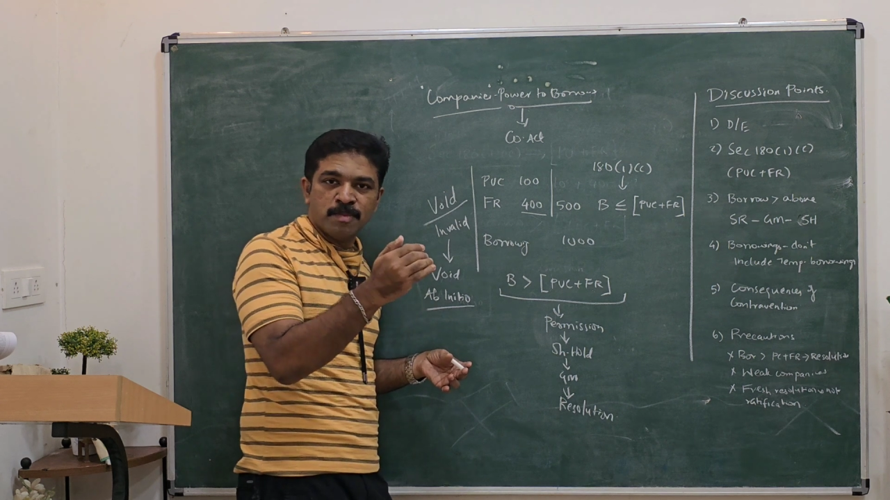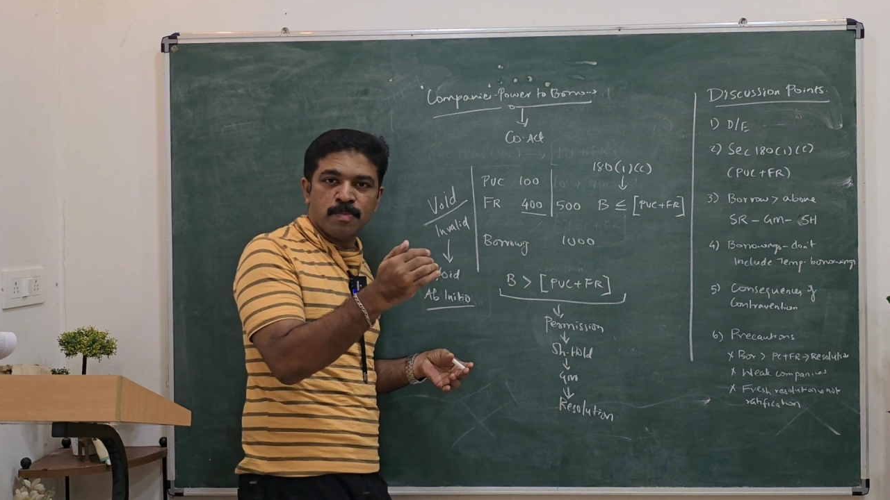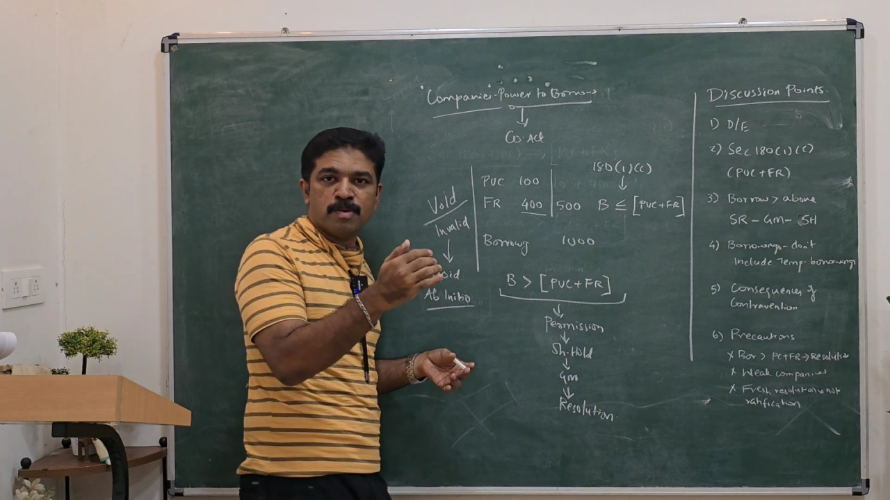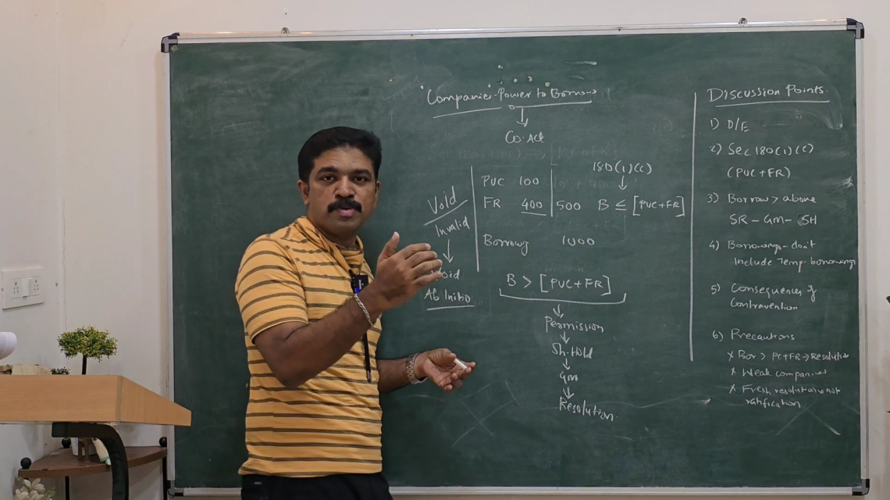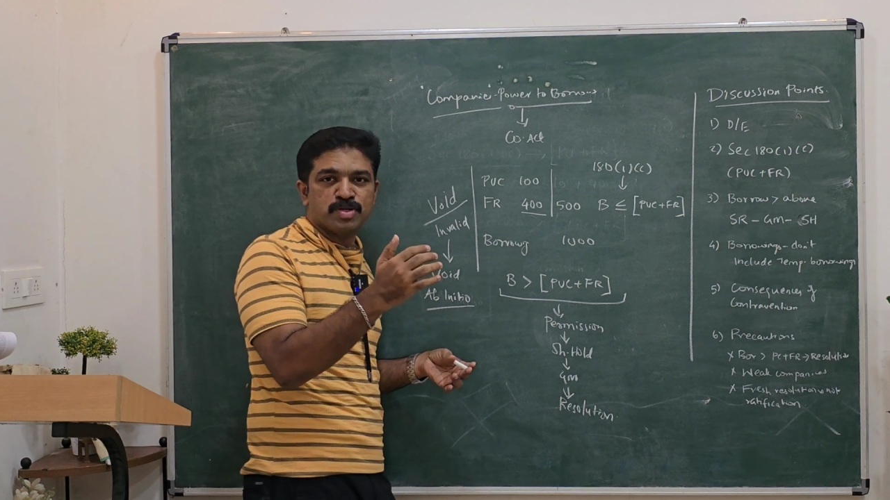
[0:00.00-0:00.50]

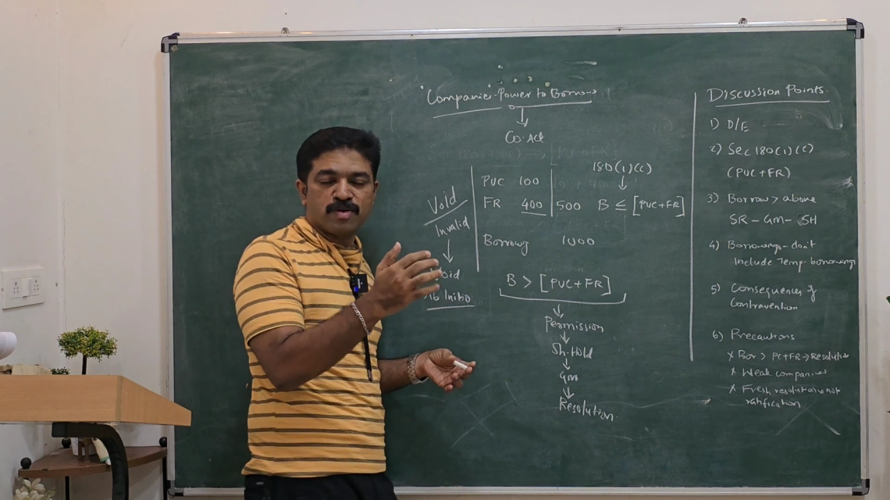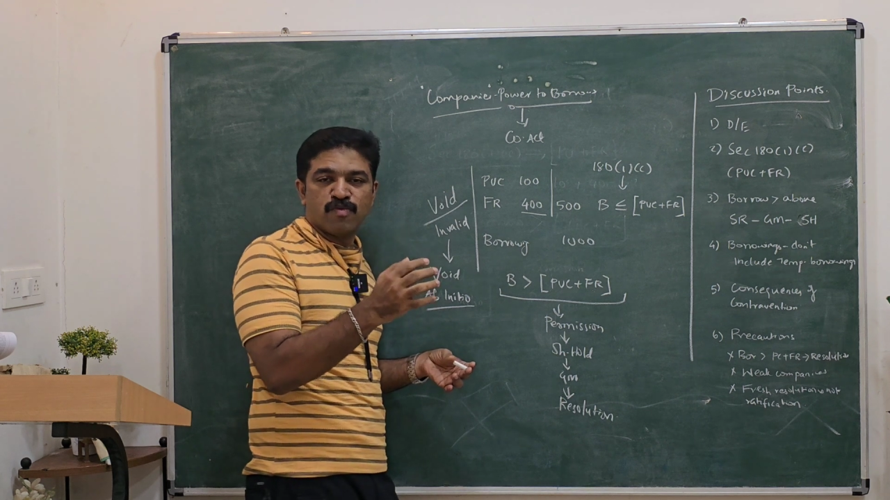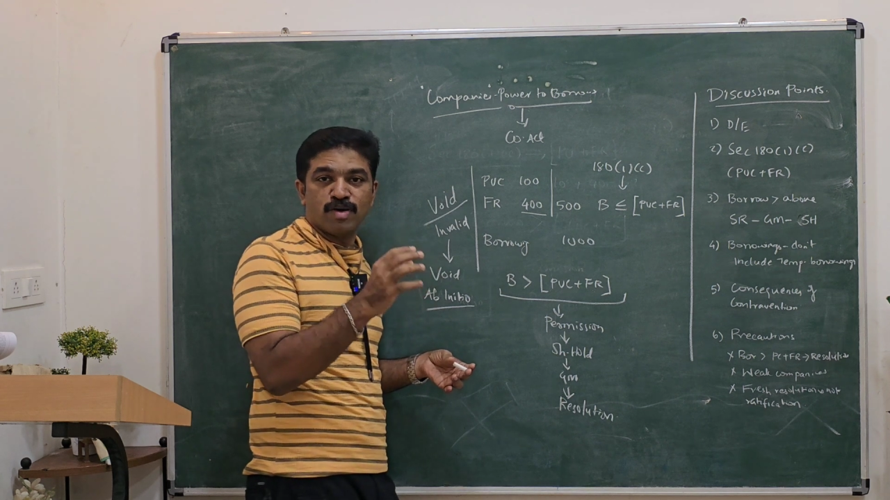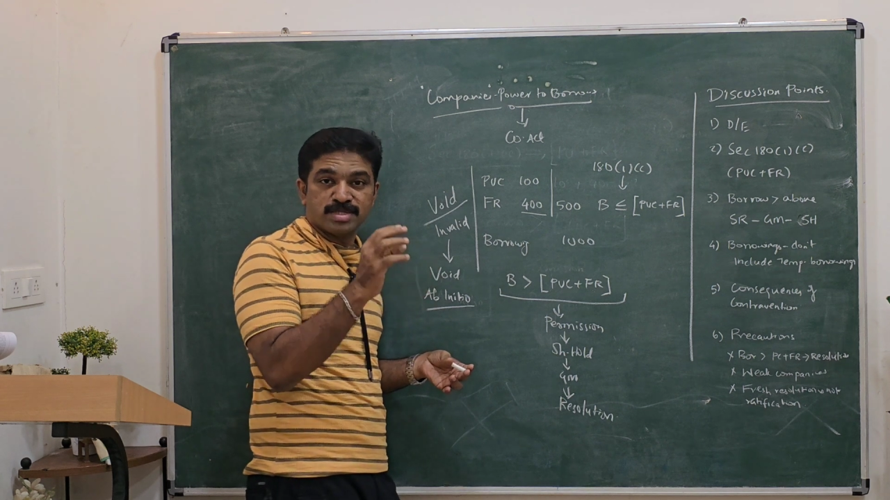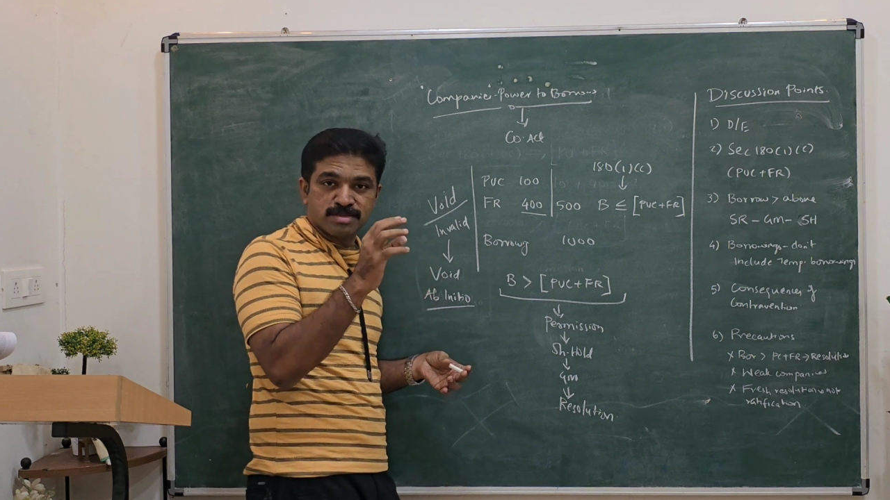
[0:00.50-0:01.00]
permission
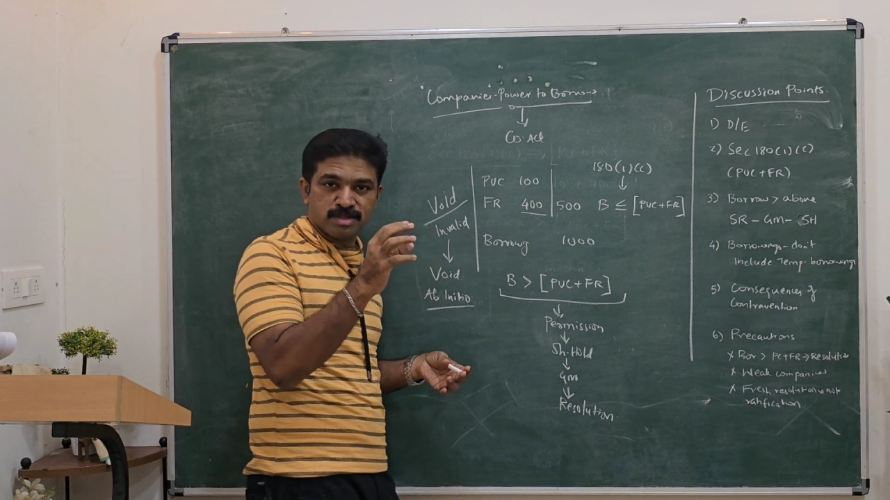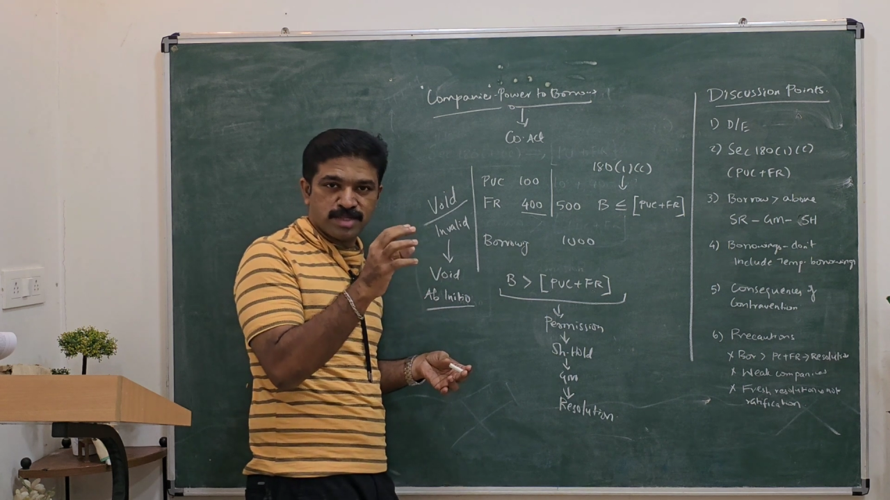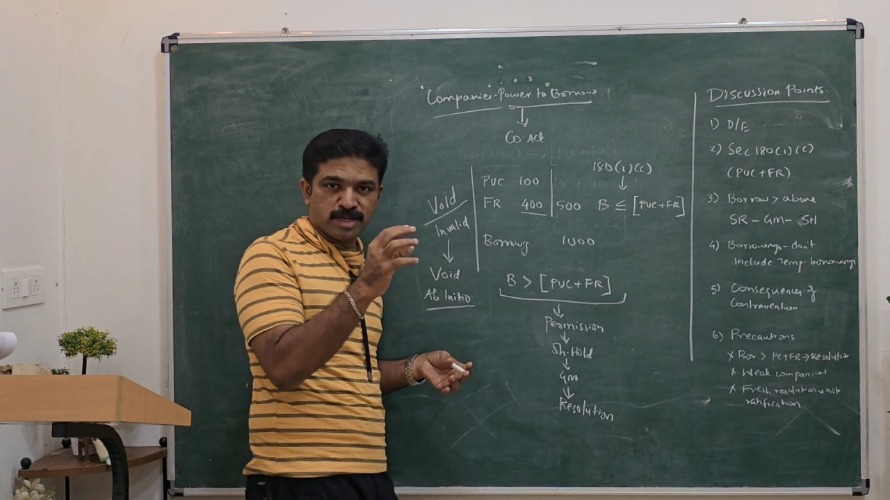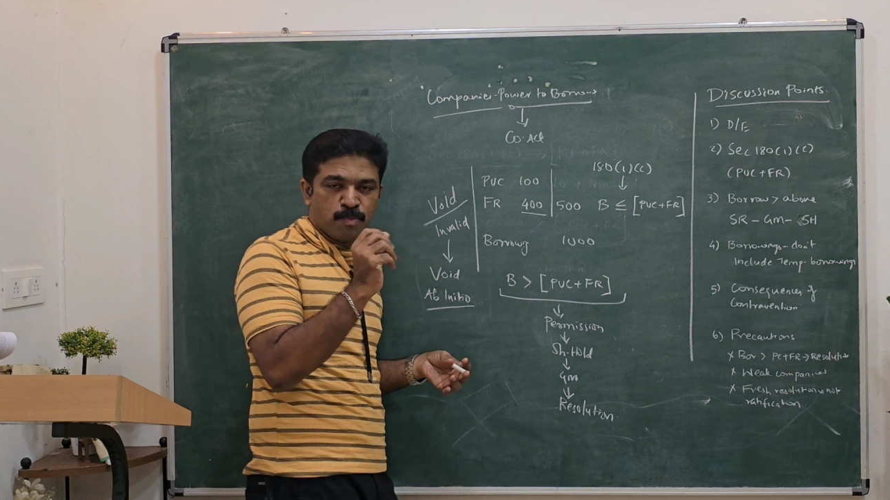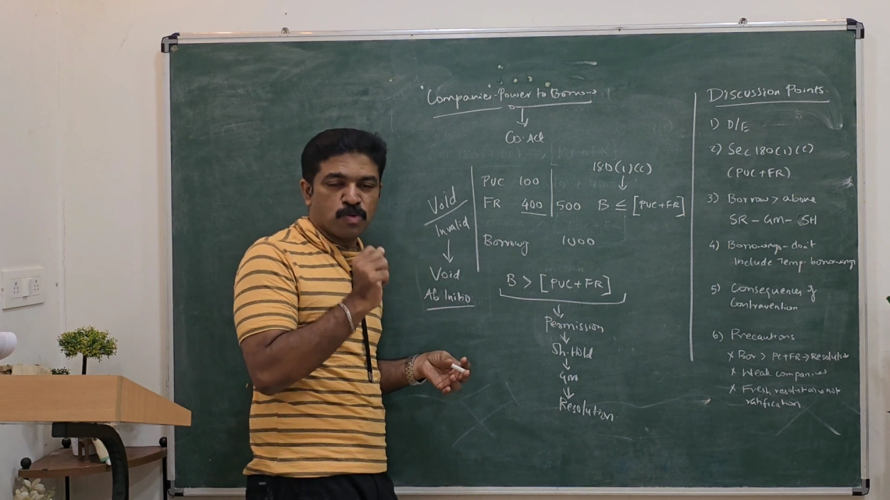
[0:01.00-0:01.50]
for a
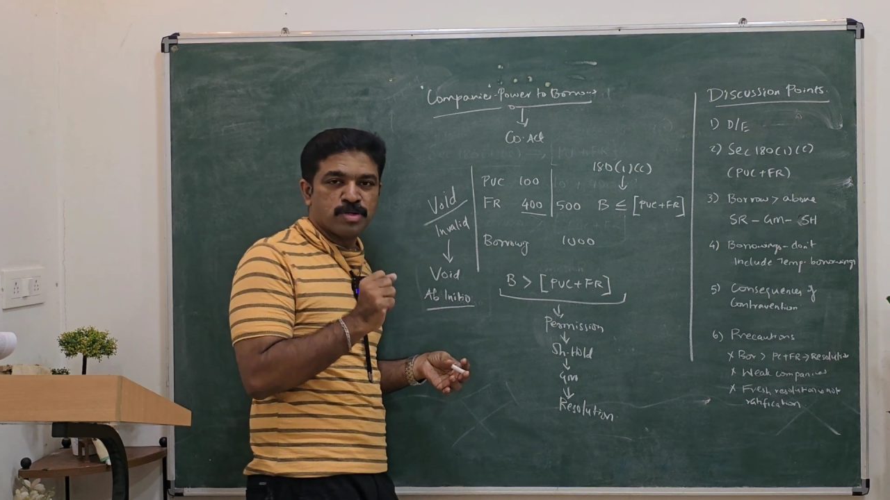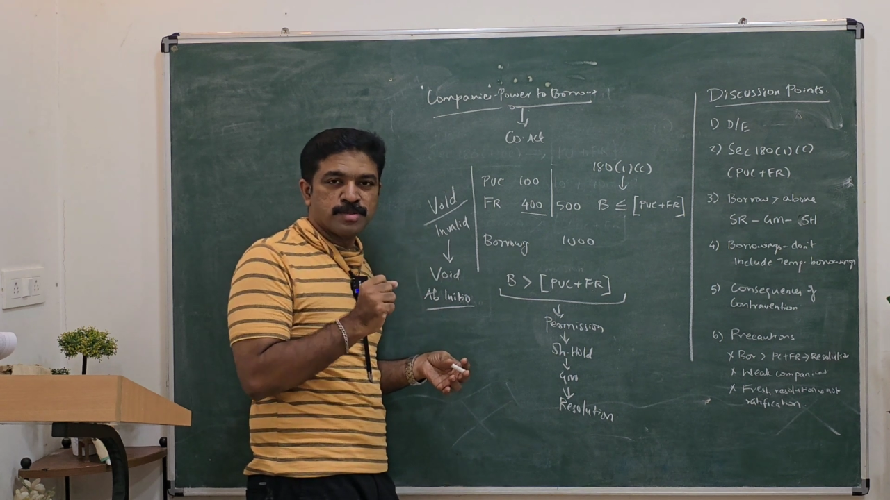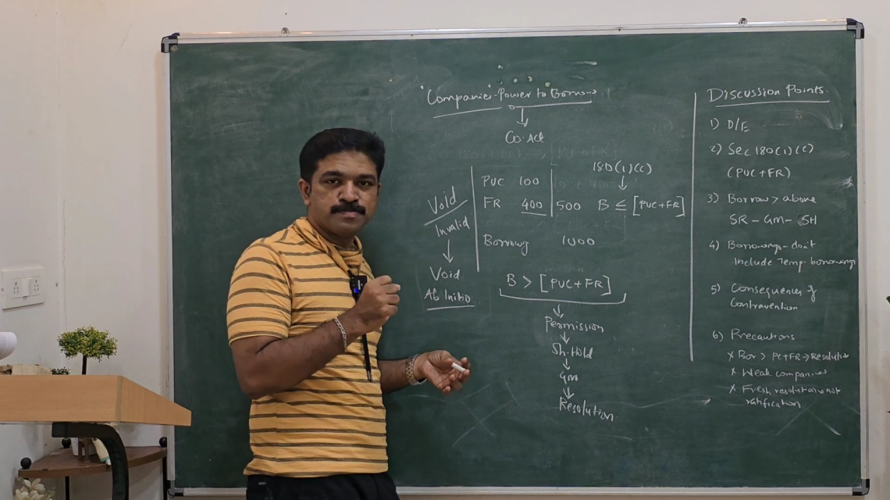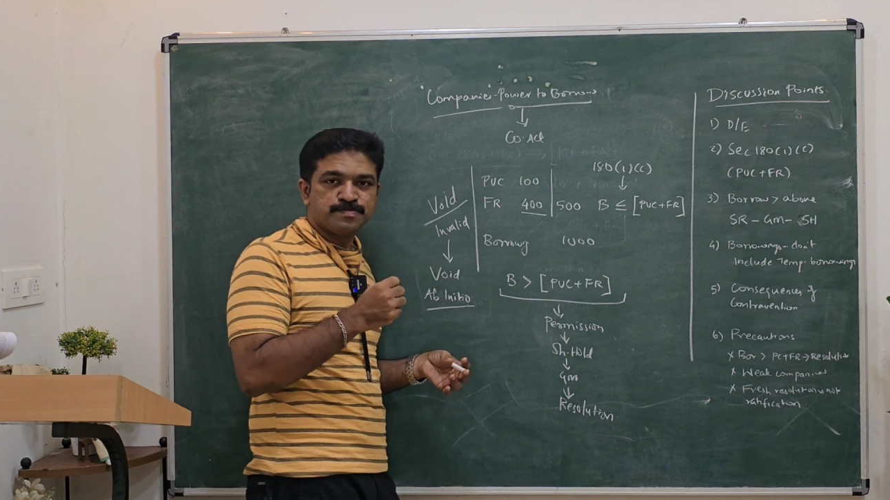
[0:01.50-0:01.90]
certain amount,